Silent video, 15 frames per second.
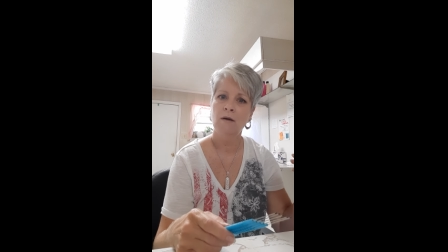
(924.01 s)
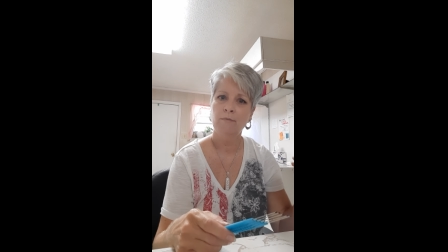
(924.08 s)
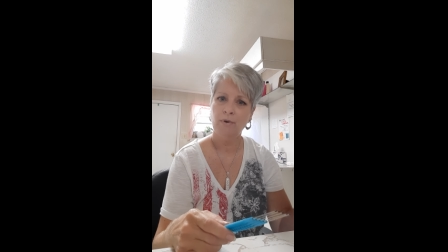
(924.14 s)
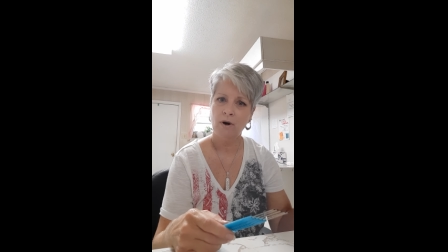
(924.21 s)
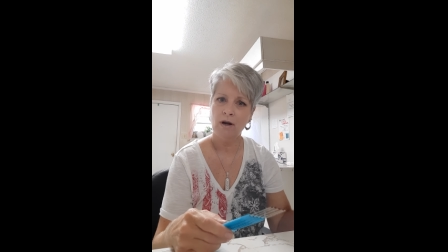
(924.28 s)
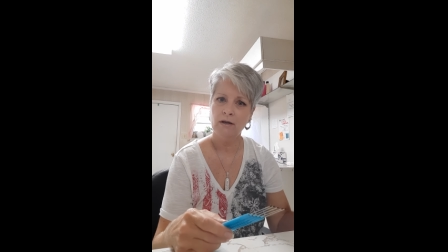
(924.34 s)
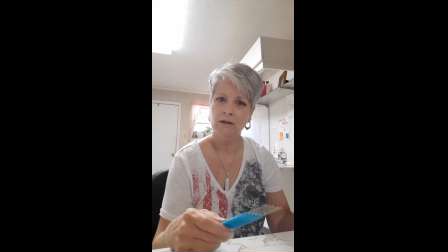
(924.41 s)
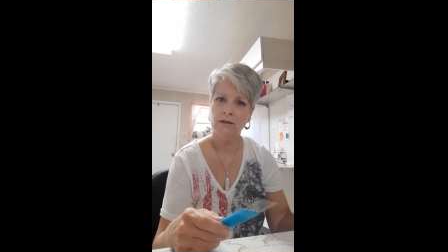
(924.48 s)

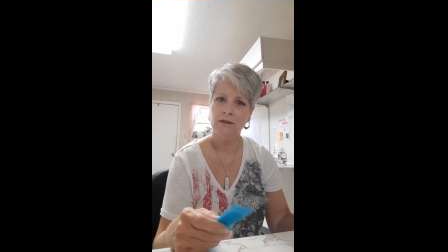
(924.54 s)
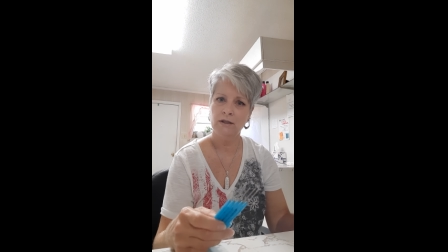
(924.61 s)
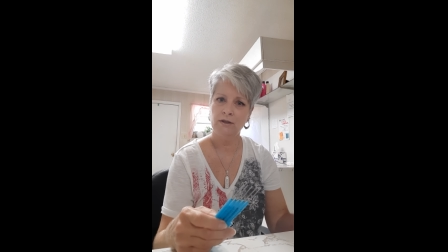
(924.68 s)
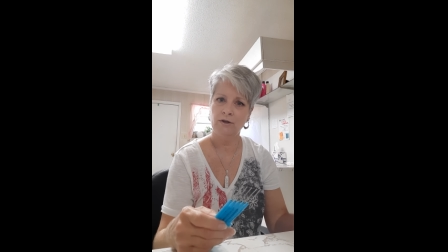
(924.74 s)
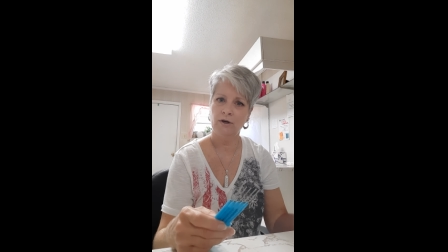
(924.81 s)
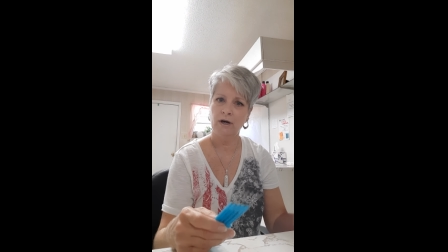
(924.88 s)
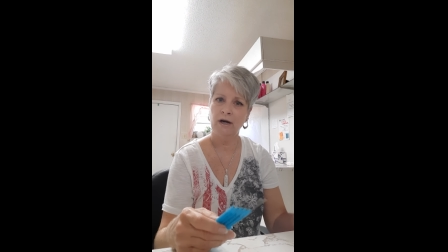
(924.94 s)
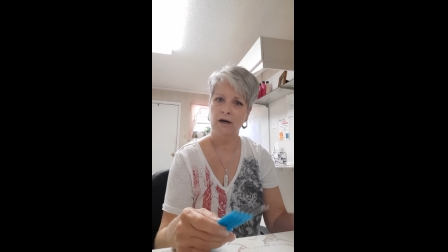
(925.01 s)
product in
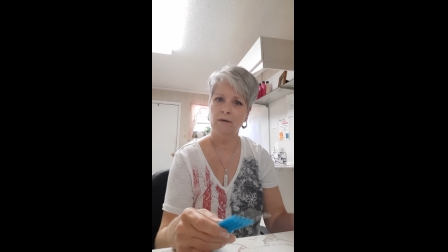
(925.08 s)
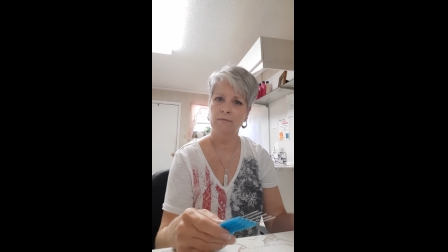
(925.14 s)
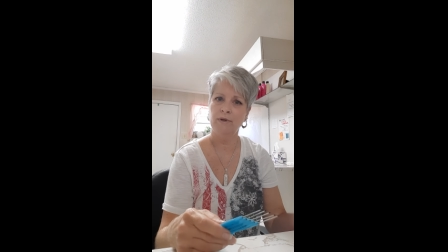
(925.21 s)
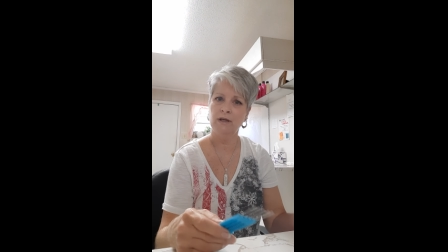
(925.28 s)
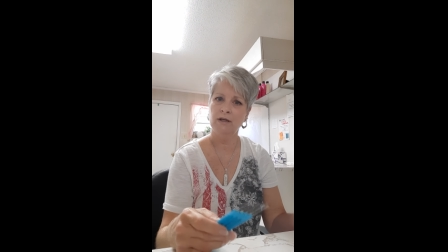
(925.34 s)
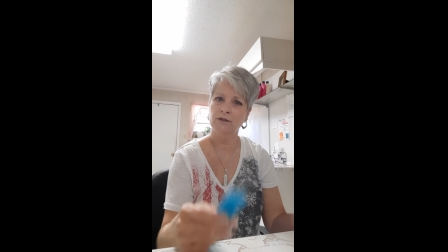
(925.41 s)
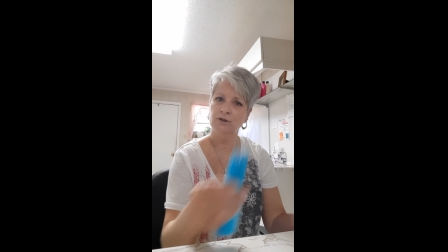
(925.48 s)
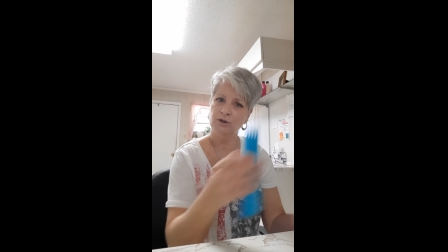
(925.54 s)
your hair
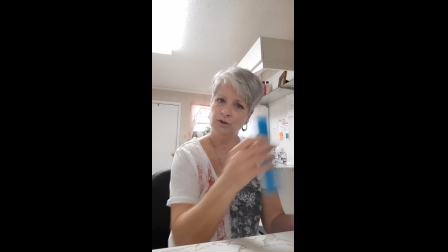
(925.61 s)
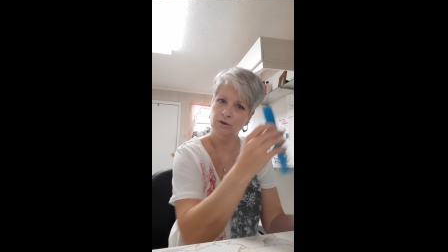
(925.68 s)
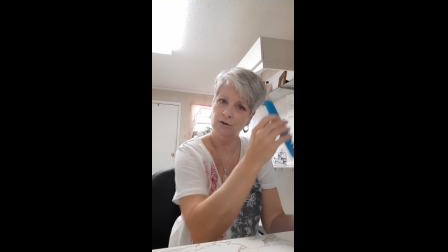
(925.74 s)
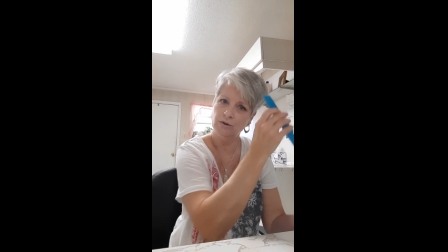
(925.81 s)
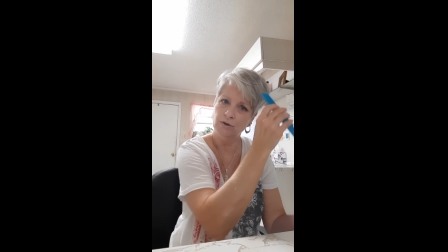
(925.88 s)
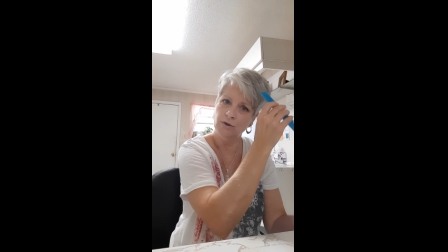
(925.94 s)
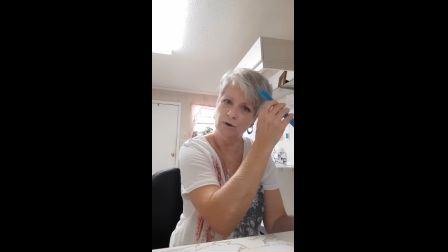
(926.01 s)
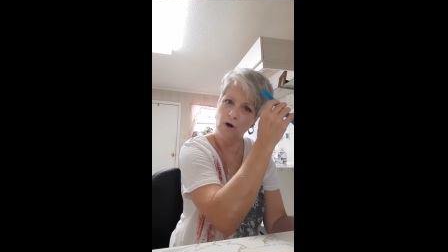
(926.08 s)
because
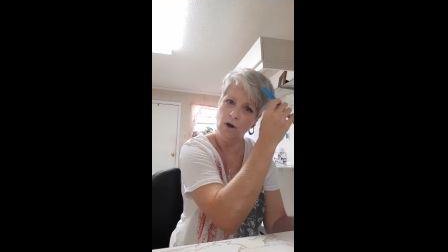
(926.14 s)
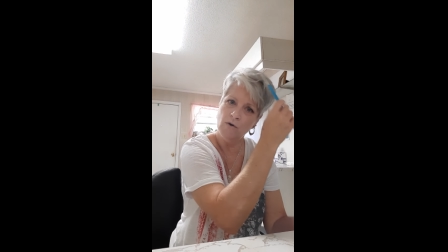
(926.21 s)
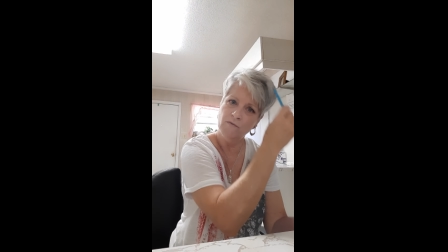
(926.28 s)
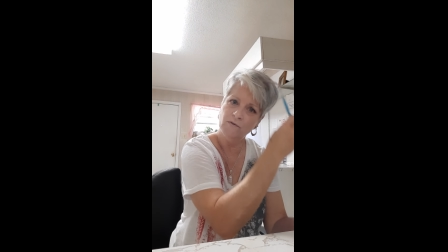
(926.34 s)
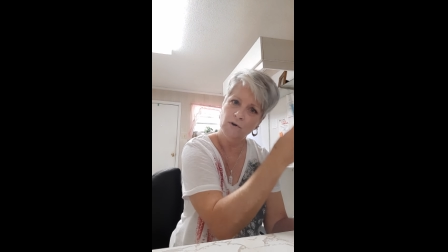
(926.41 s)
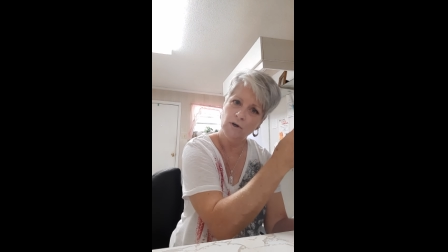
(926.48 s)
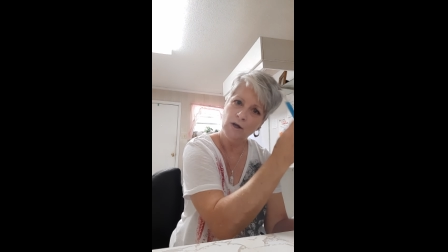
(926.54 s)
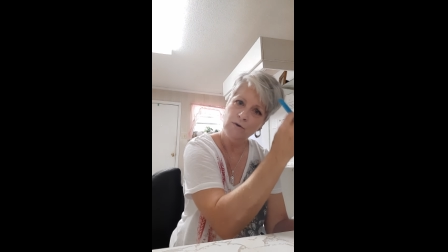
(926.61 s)
you're
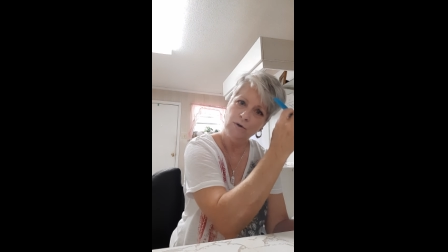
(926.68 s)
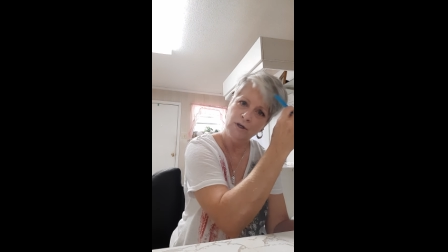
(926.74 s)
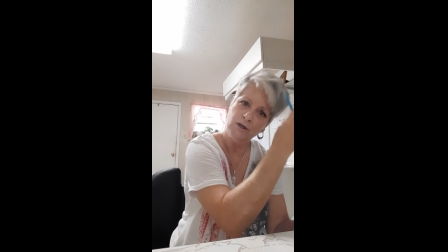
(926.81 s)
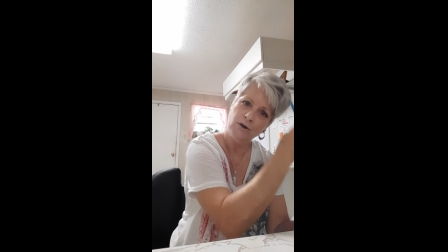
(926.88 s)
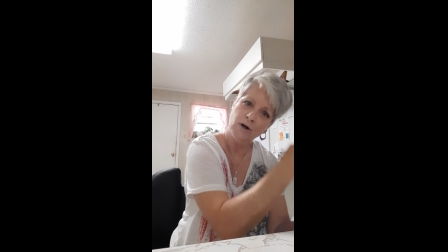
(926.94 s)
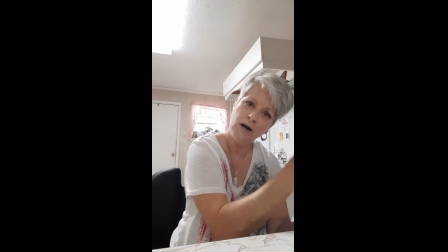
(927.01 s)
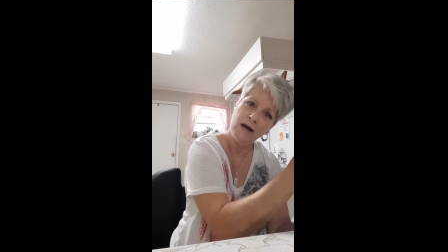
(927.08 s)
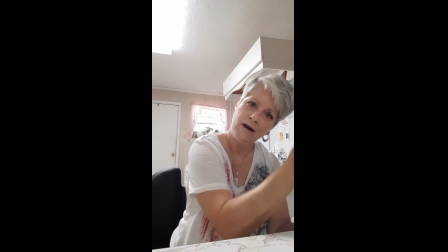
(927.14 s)
overloading
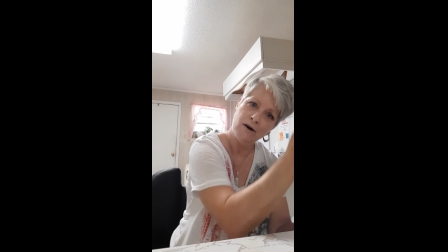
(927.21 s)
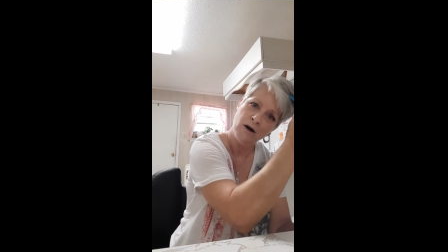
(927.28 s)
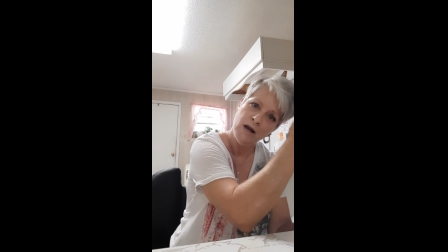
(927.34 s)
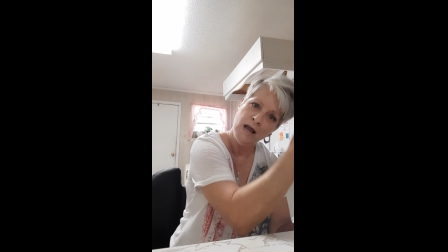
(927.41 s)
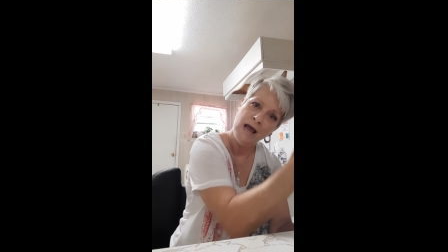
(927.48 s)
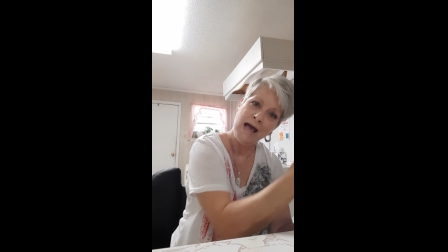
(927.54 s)
your hair,